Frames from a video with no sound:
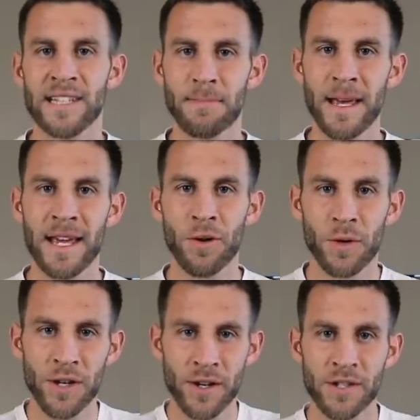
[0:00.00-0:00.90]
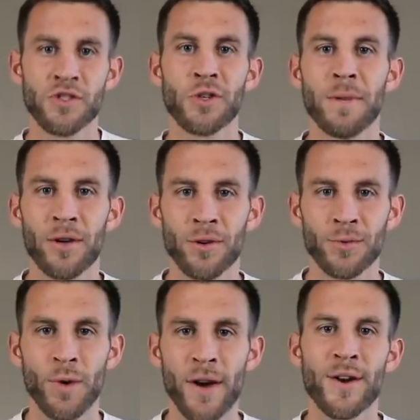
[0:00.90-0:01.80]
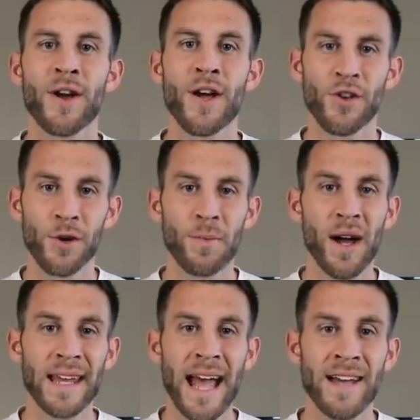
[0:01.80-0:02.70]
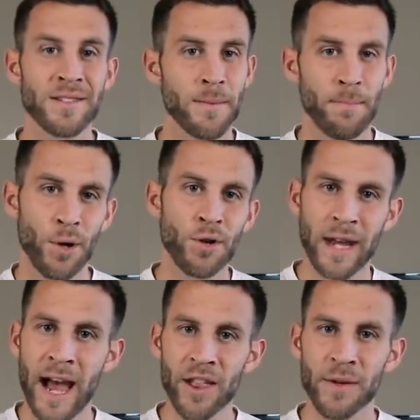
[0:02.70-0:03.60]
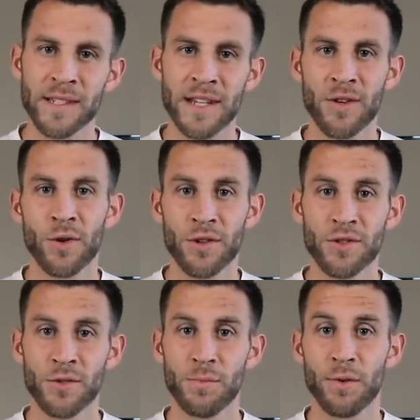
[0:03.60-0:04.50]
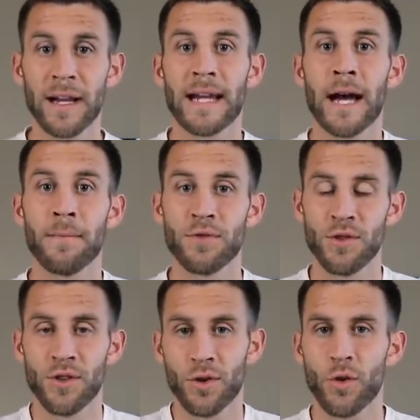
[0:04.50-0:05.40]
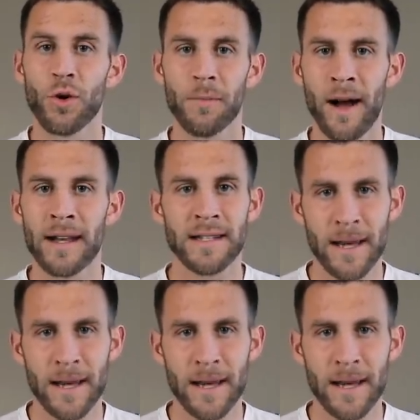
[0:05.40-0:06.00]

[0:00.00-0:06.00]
speaking, when you're consuming cold water, your body has to burn calories in order to bring it up to your core body